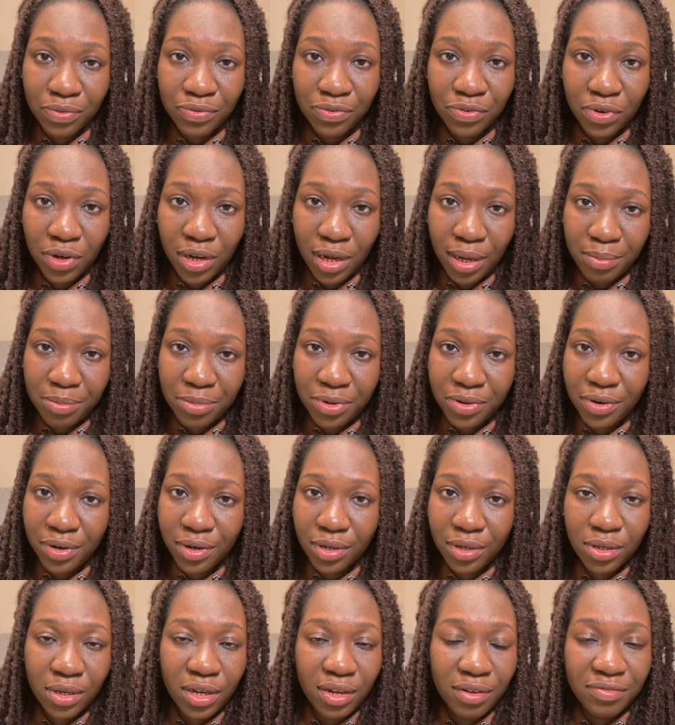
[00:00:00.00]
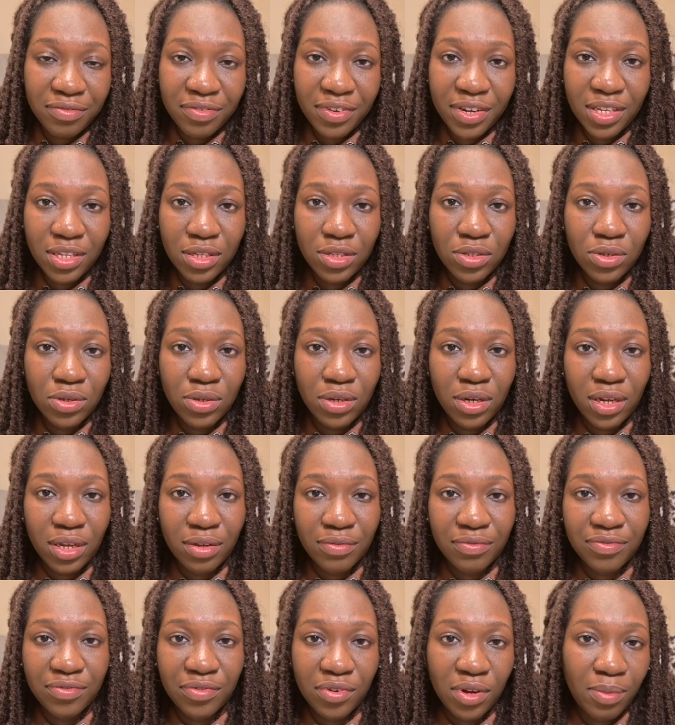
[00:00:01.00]
for camera, you can find it online
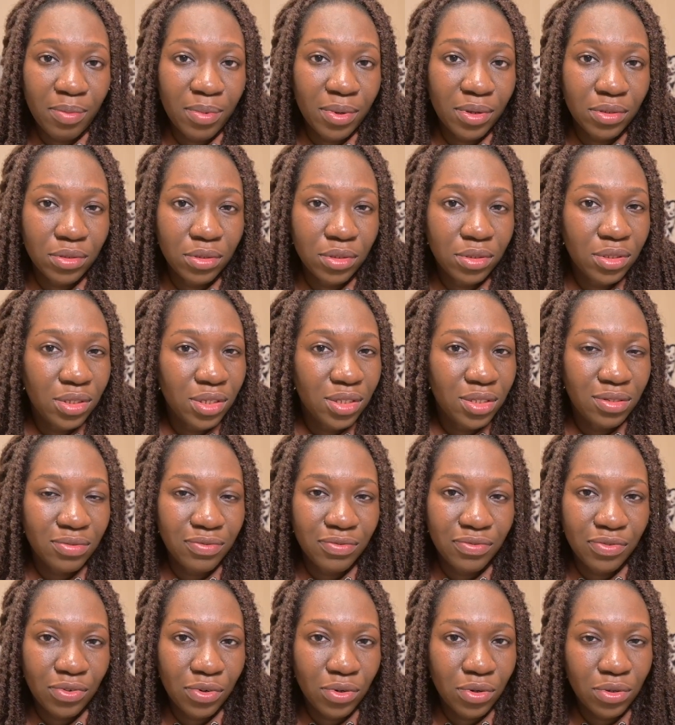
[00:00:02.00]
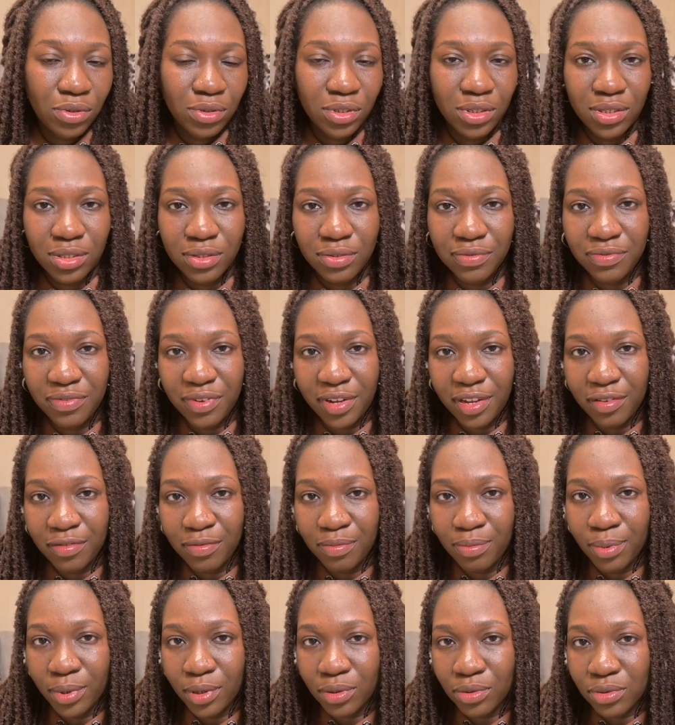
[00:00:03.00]
for about 34,
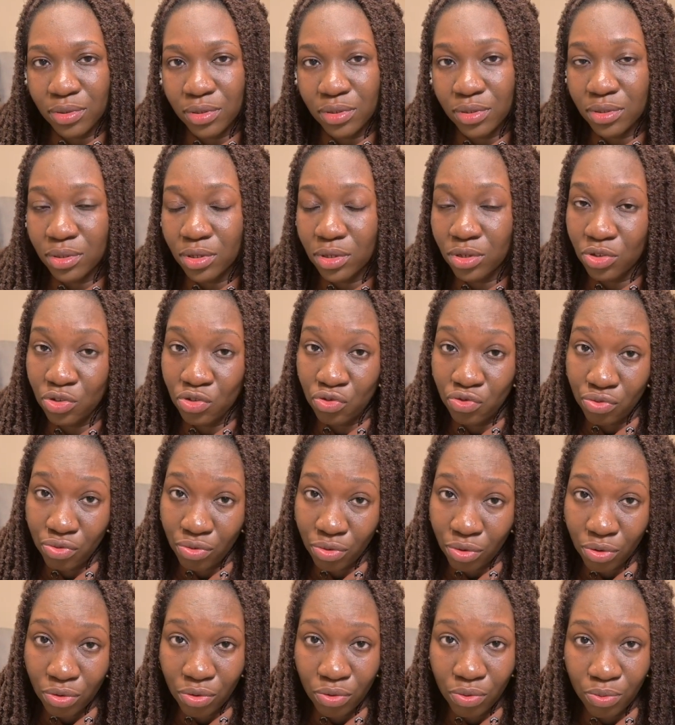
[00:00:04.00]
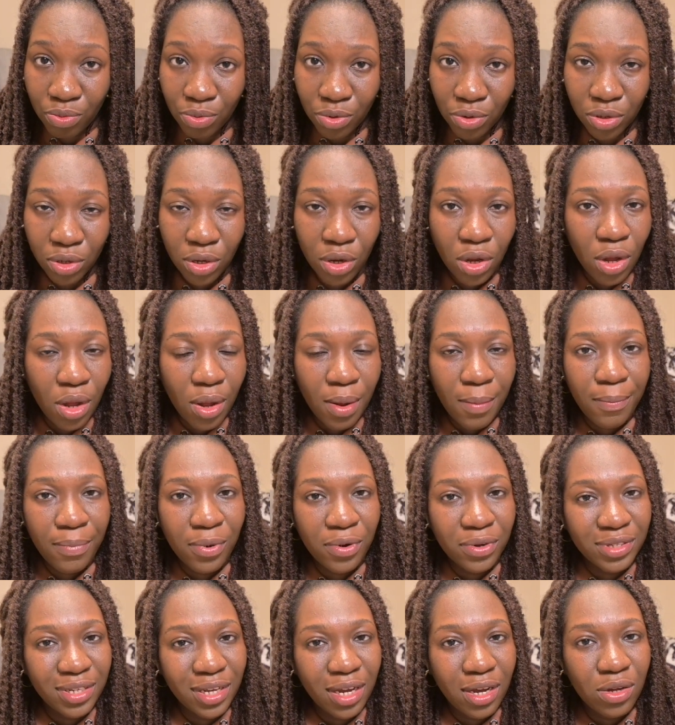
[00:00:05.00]
35 pounds, a strong one.
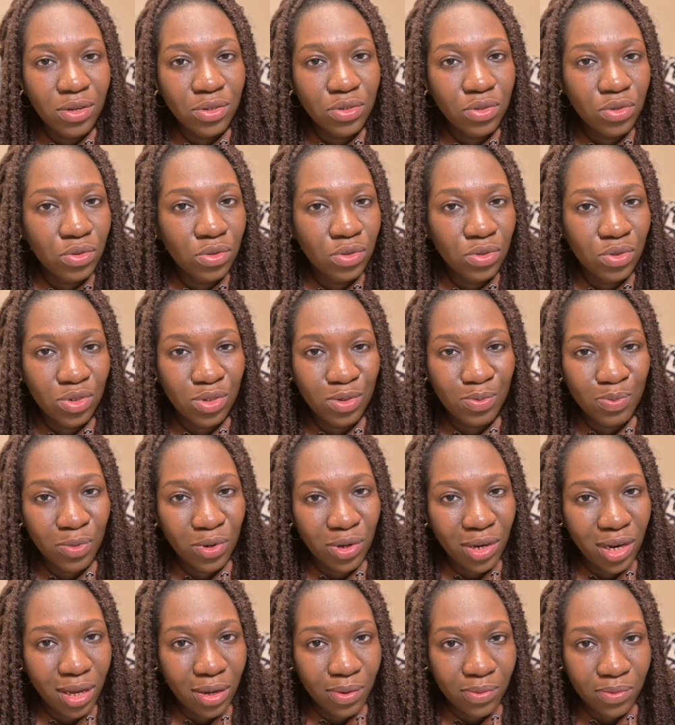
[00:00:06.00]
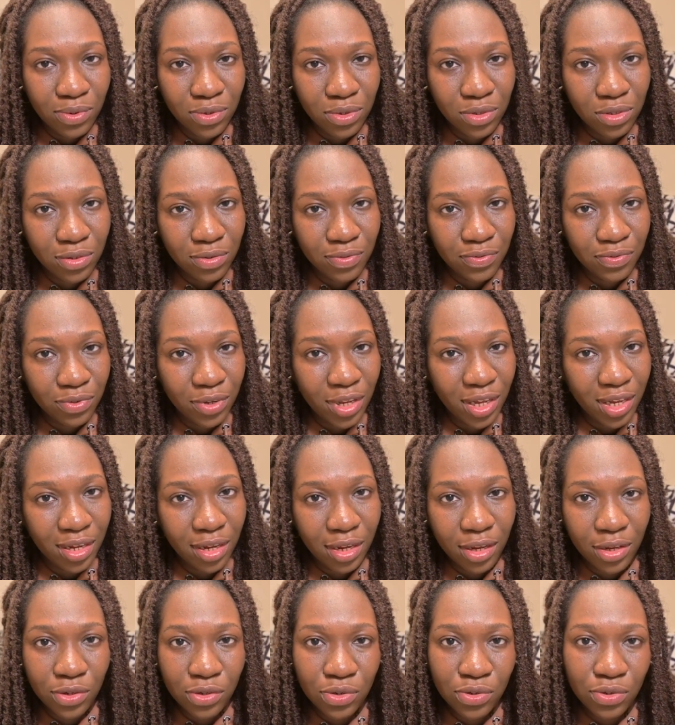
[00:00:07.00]
But there are also smaller ones that you
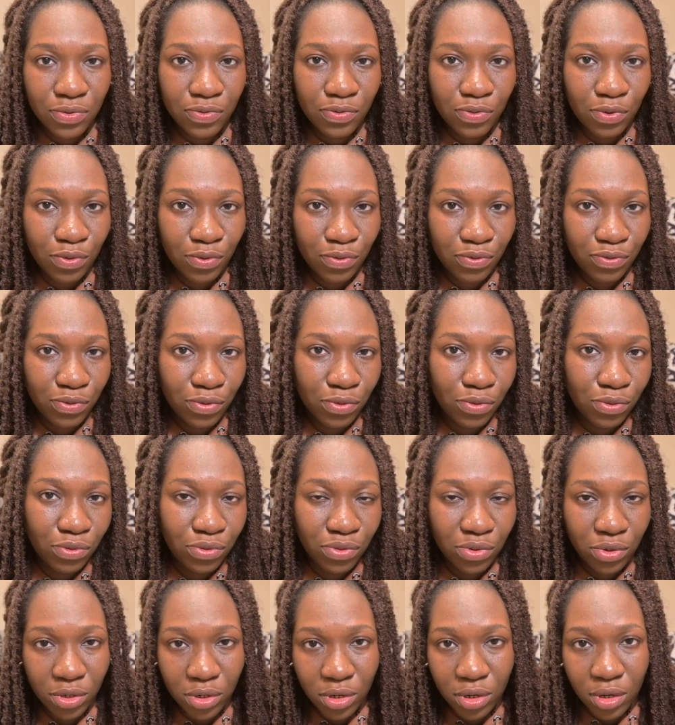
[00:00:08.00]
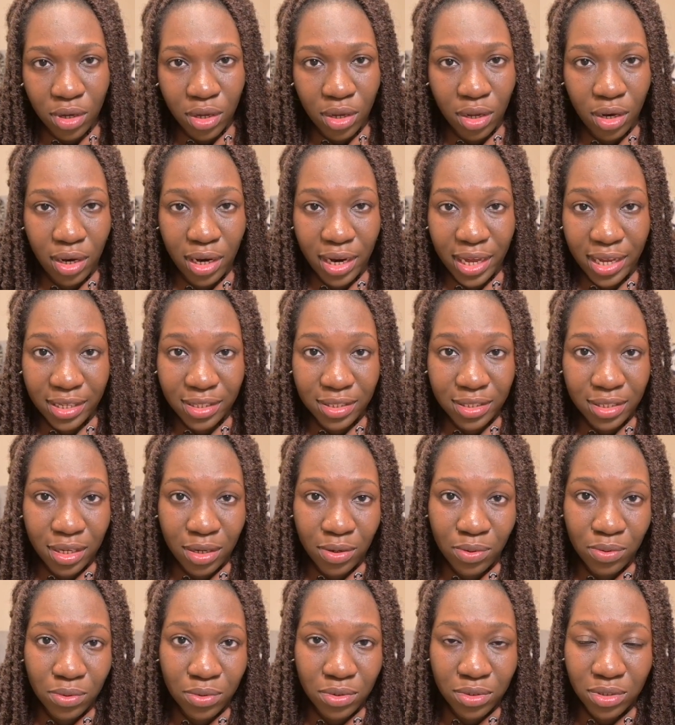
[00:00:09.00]
can use for phone,
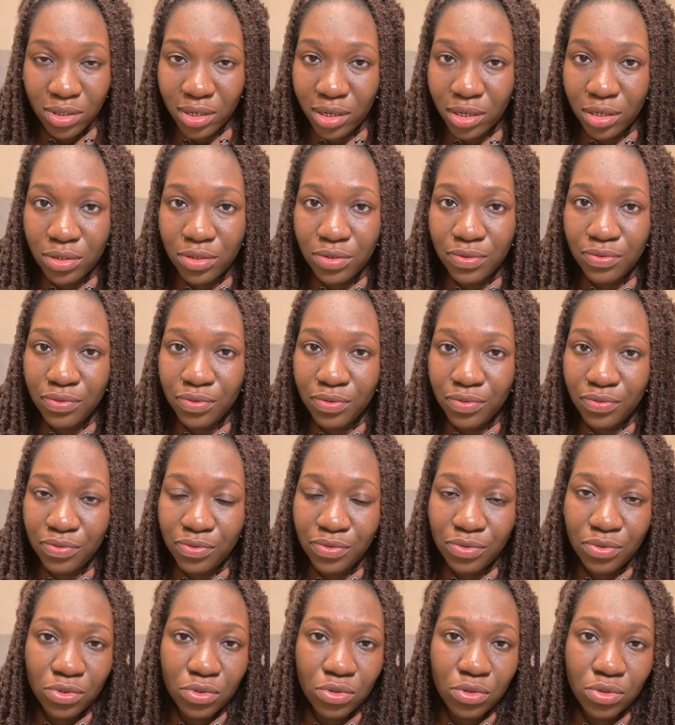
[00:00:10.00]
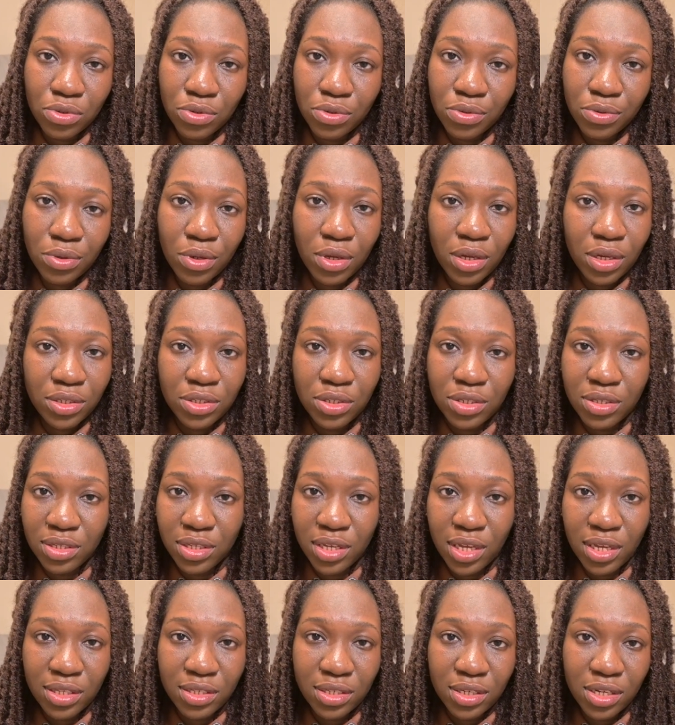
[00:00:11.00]
lighter ones you can use for phone. So you can just
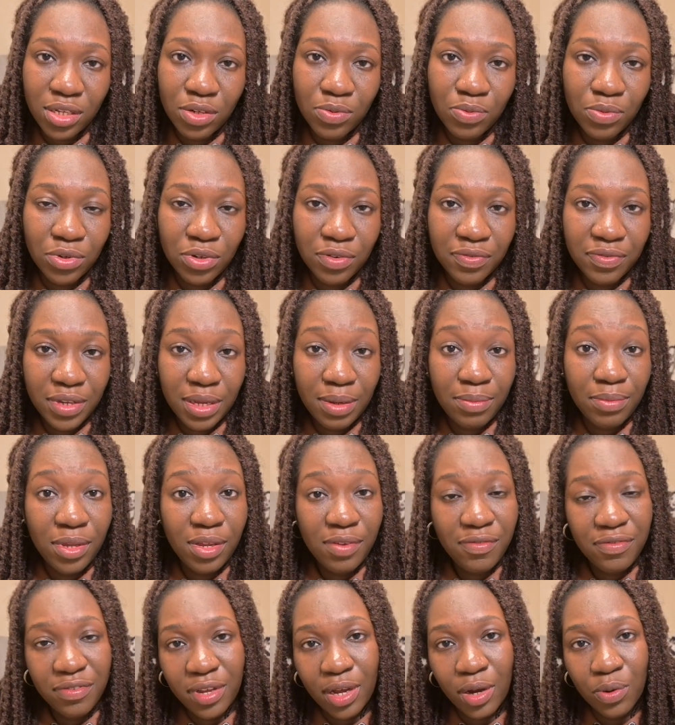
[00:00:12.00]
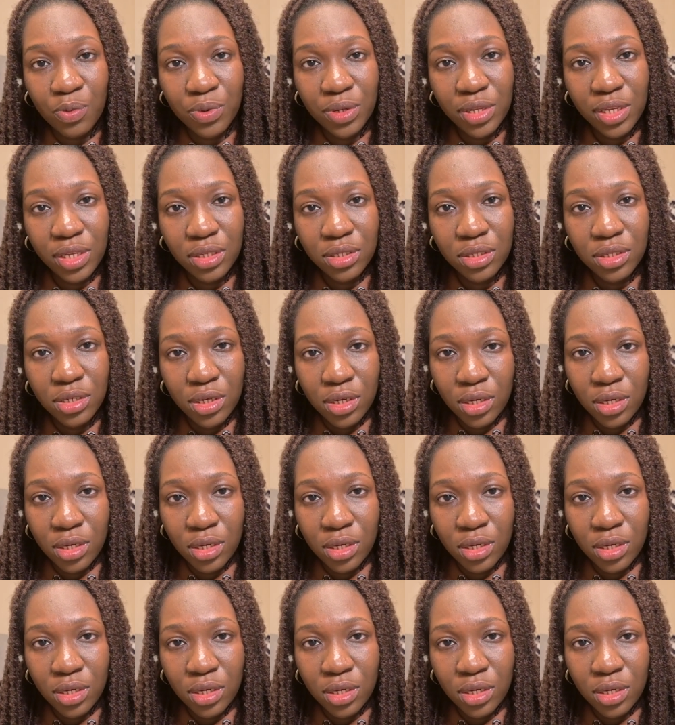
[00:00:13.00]
get any one of them if you are willing